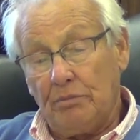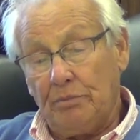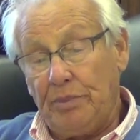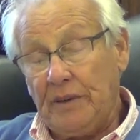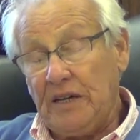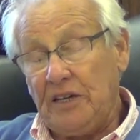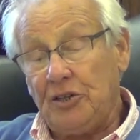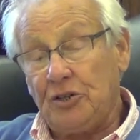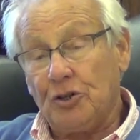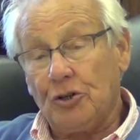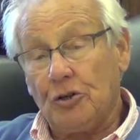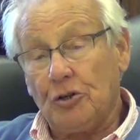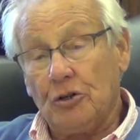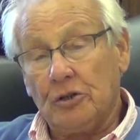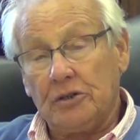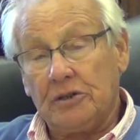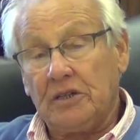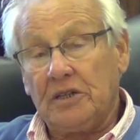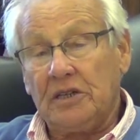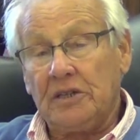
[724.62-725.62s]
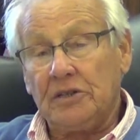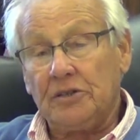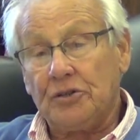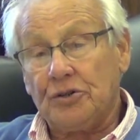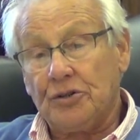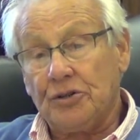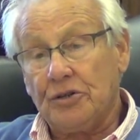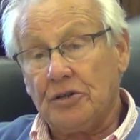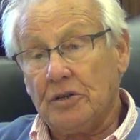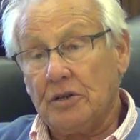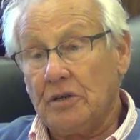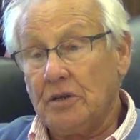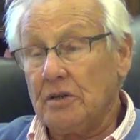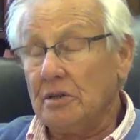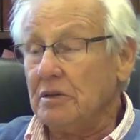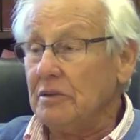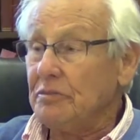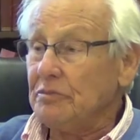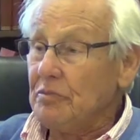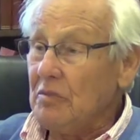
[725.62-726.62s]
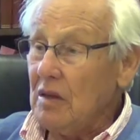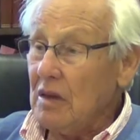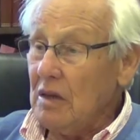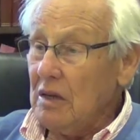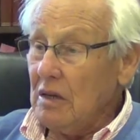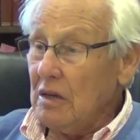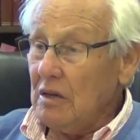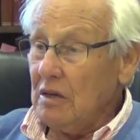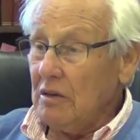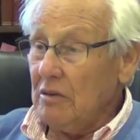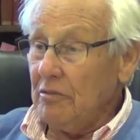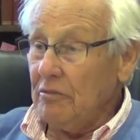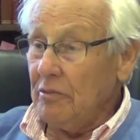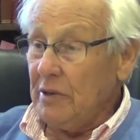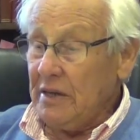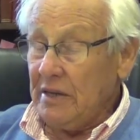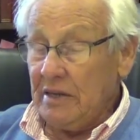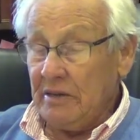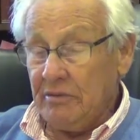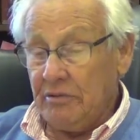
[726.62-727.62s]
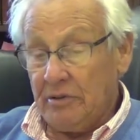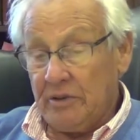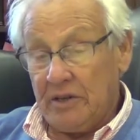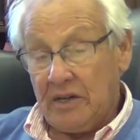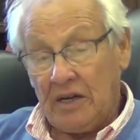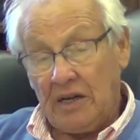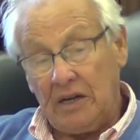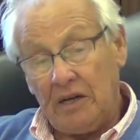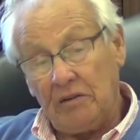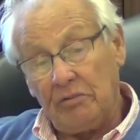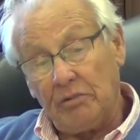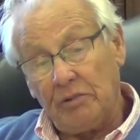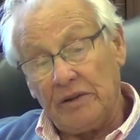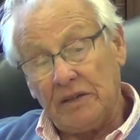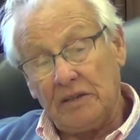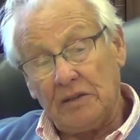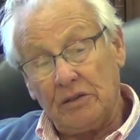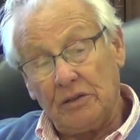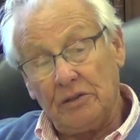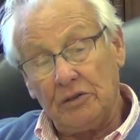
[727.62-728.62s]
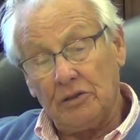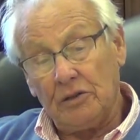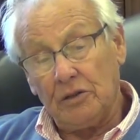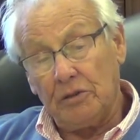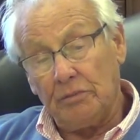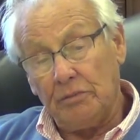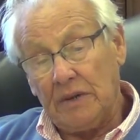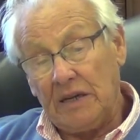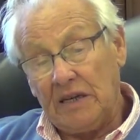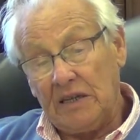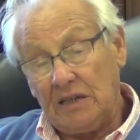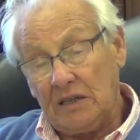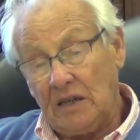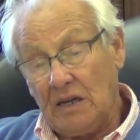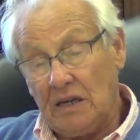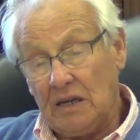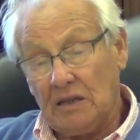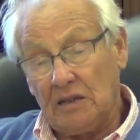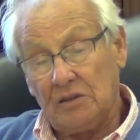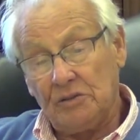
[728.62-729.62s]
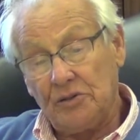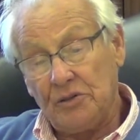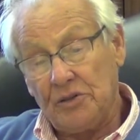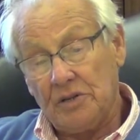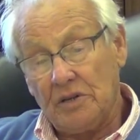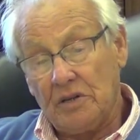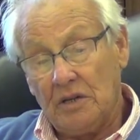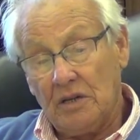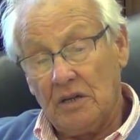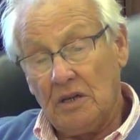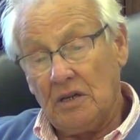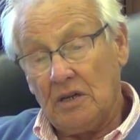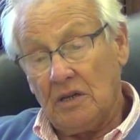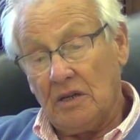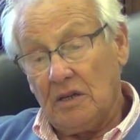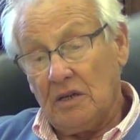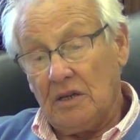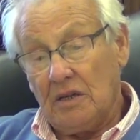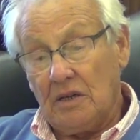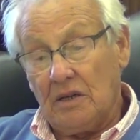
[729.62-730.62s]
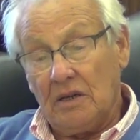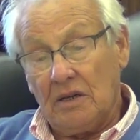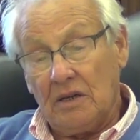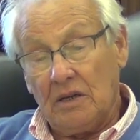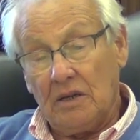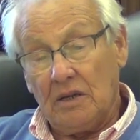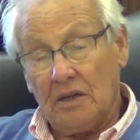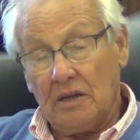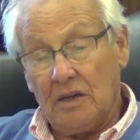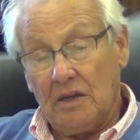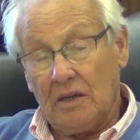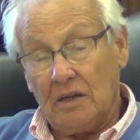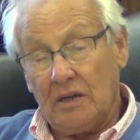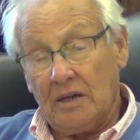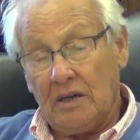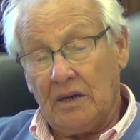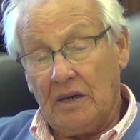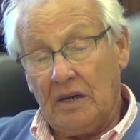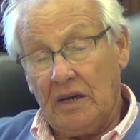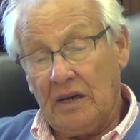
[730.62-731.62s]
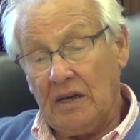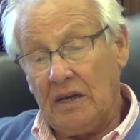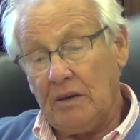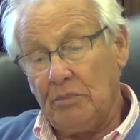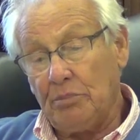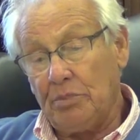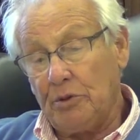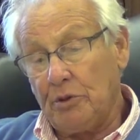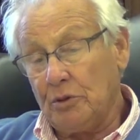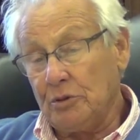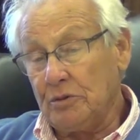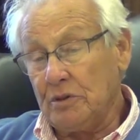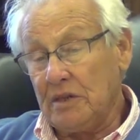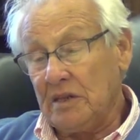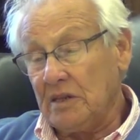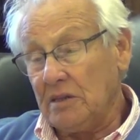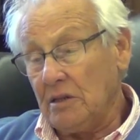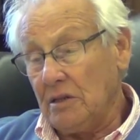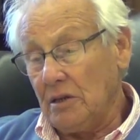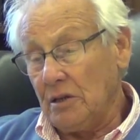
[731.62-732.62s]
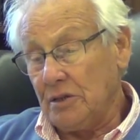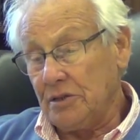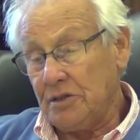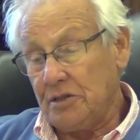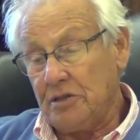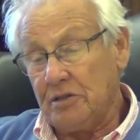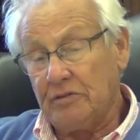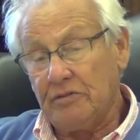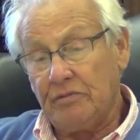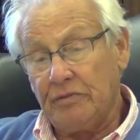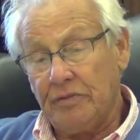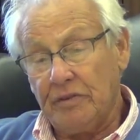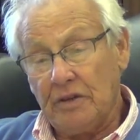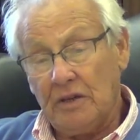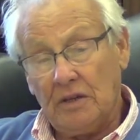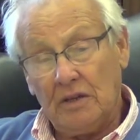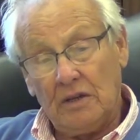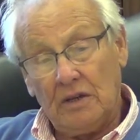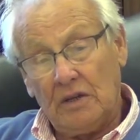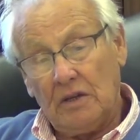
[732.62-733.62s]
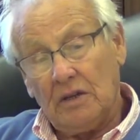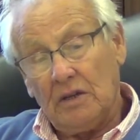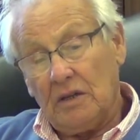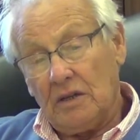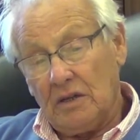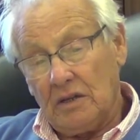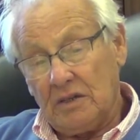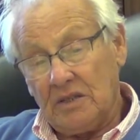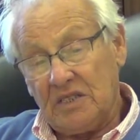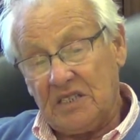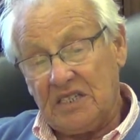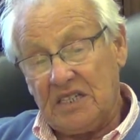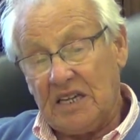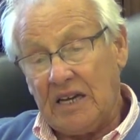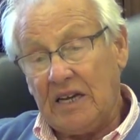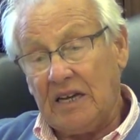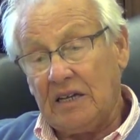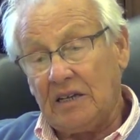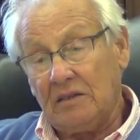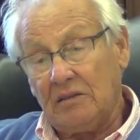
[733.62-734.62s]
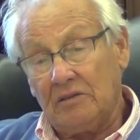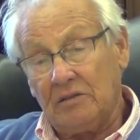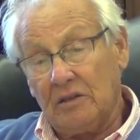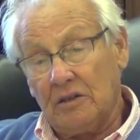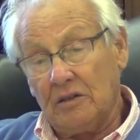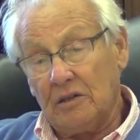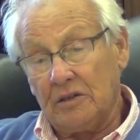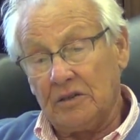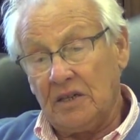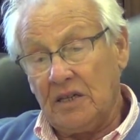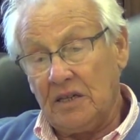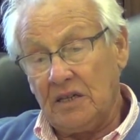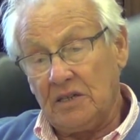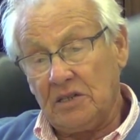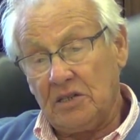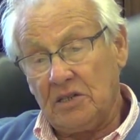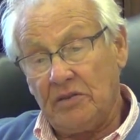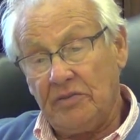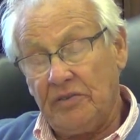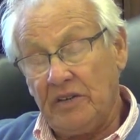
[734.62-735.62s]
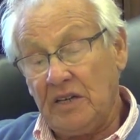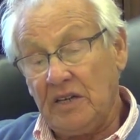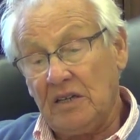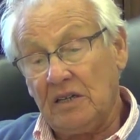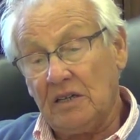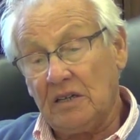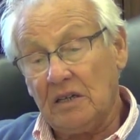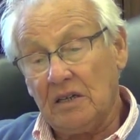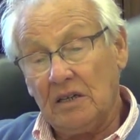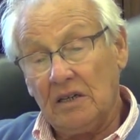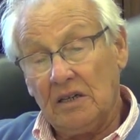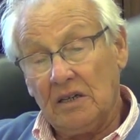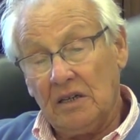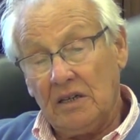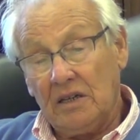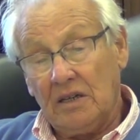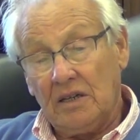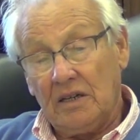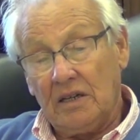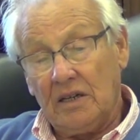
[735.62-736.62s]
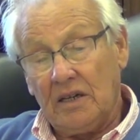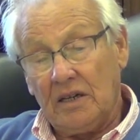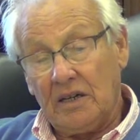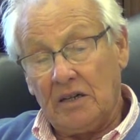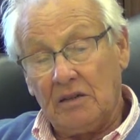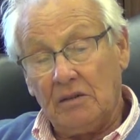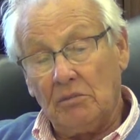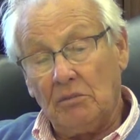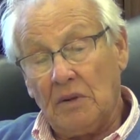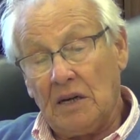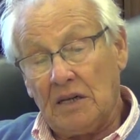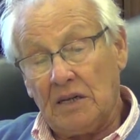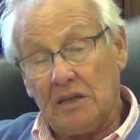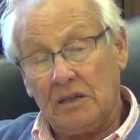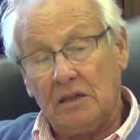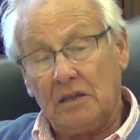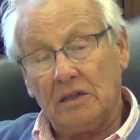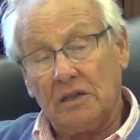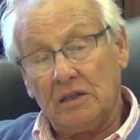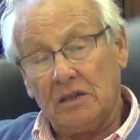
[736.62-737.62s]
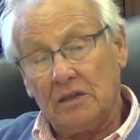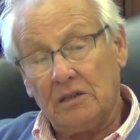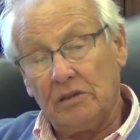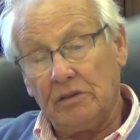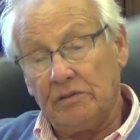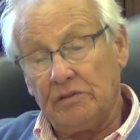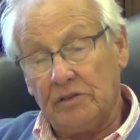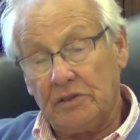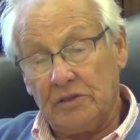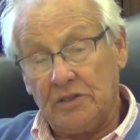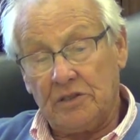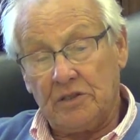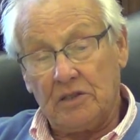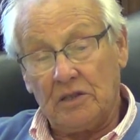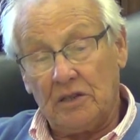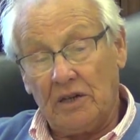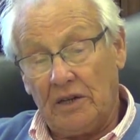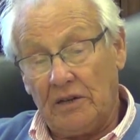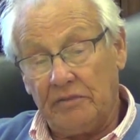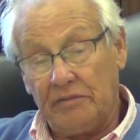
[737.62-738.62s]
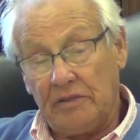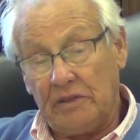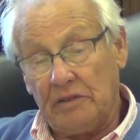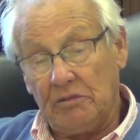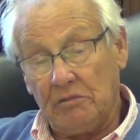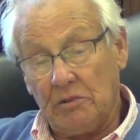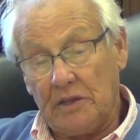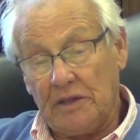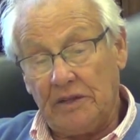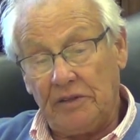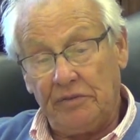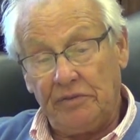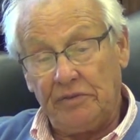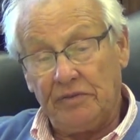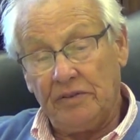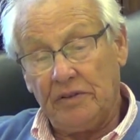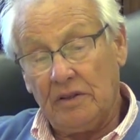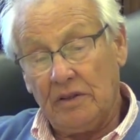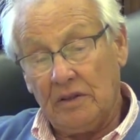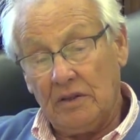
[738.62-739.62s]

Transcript: beach cottage. Whenever he went to the main house, uh, he brought in lots of sand on his feet and Martha, who was the lovely wife